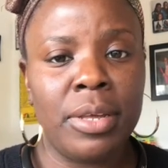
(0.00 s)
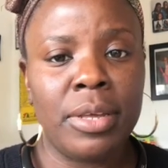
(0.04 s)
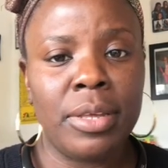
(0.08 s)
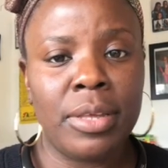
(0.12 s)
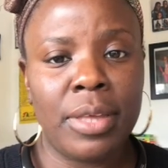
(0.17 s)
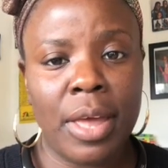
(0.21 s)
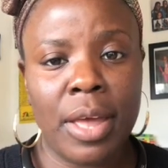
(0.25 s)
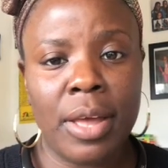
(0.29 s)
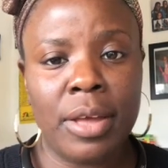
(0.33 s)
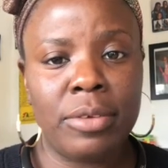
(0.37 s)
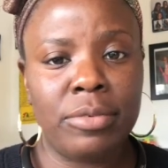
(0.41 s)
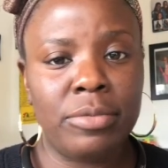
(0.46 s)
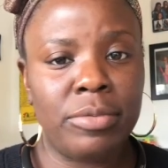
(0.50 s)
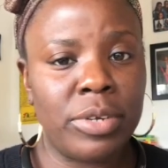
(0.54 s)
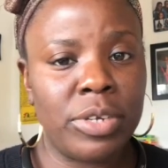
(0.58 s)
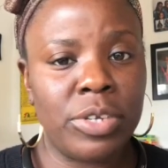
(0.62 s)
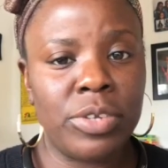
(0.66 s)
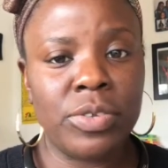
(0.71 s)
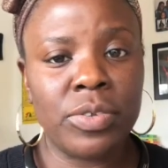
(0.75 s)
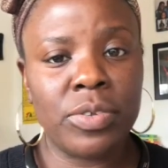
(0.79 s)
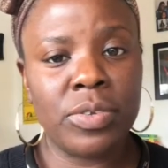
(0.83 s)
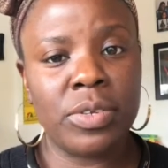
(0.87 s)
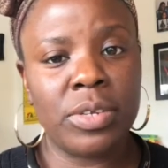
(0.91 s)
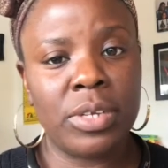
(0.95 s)
yeah,
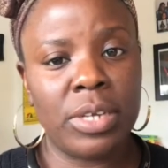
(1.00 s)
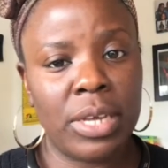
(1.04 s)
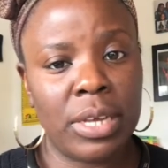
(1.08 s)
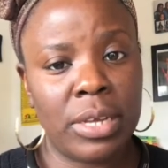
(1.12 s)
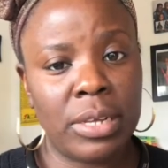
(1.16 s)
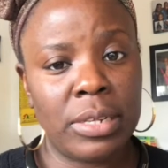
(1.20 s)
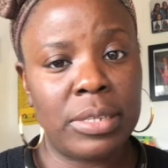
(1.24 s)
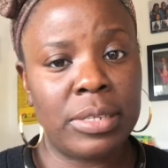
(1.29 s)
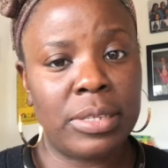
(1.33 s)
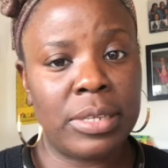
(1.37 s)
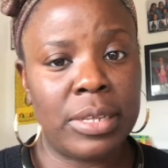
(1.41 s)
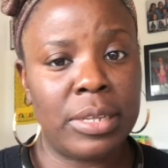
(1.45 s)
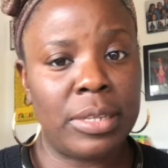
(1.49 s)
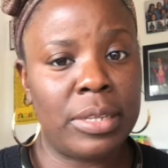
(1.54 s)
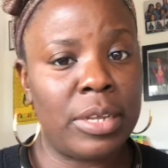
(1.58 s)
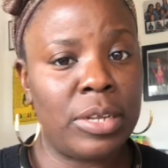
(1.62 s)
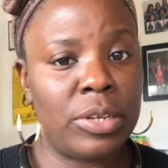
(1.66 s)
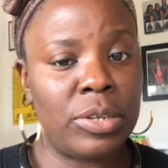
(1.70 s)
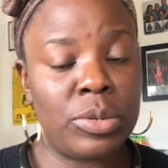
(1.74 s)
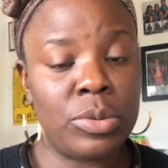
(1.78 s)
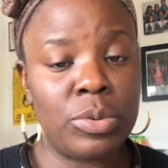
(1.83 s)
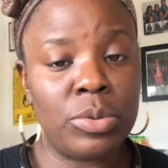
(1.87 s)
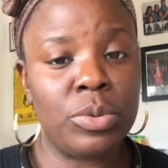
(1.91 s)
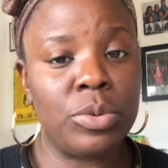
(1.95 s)
register the kids, and
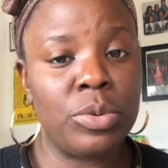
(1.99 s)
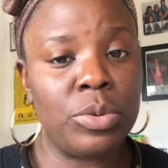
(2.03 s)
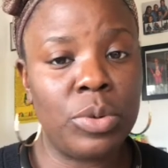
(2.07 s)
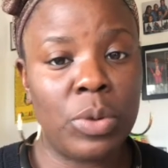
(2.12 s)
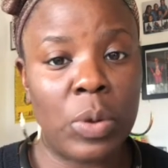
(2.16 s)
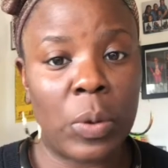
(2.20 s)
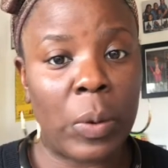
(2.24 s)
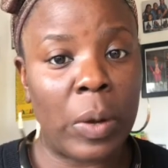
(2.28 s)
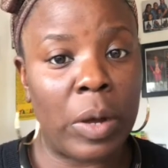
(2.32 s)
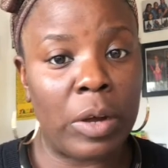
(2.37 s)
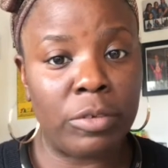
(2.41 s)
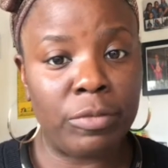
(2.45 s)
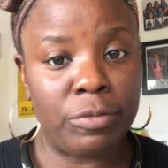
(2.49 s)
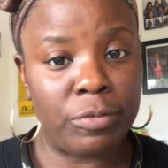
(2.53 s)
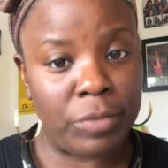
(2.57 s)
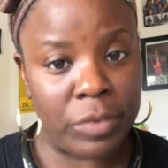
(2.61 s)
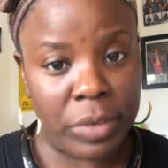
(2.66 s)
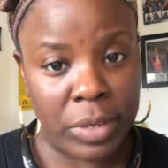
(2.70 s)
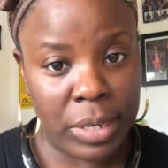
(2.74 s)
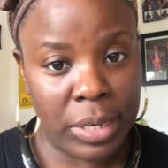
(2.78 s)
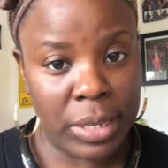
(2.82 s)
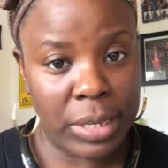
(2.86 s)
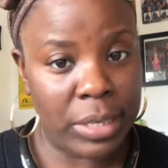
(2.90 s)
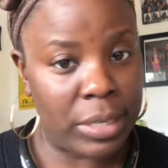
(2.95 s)
then you could go out
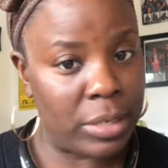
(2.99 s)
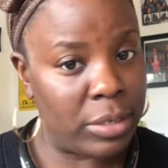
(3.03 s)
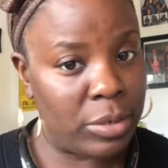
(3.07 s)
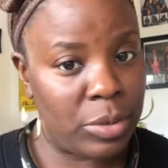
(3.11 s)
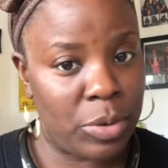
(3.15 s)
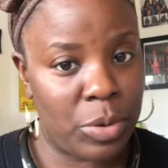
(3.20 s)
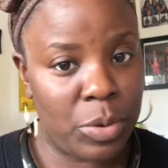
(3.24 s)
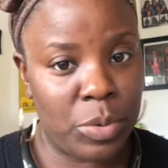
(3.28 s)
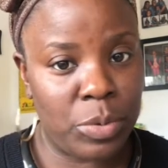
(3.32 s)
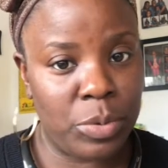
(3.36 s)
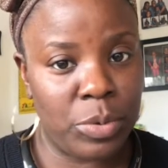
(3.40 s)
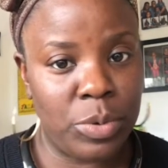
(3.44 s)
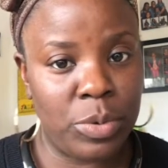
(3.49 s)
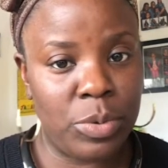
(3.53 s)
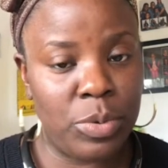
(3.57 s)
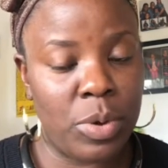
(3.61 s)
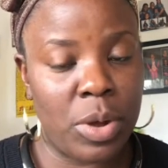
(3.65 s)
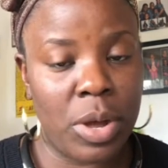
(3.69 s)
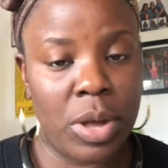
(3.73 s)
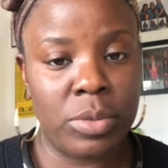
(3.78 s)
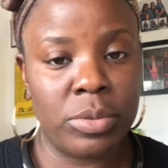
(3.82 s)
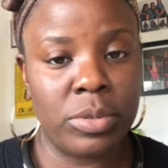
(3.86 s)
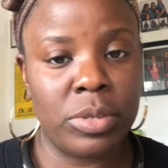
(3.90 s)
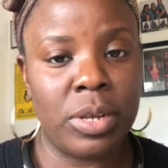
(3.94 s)
freely and go do
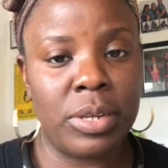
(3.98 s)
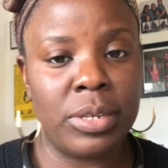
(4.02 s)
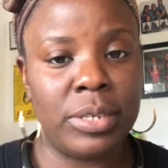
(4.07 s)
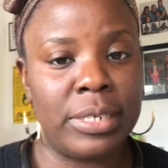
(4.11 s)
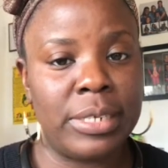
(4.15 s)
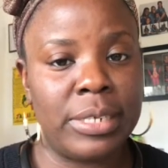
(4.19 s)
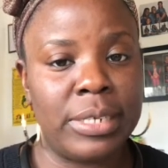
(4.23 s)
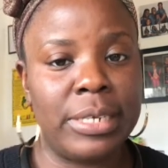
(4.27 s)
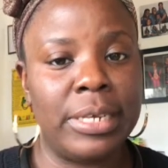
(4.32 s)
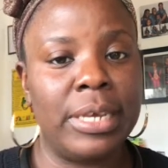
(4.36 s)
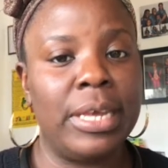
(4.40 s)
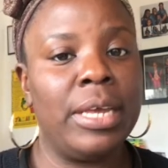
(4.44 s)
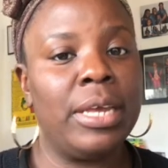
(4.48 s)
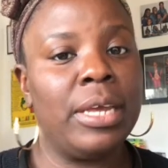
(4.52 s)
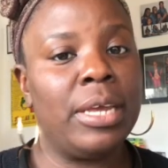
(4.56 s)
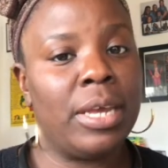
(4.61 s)
house hunting.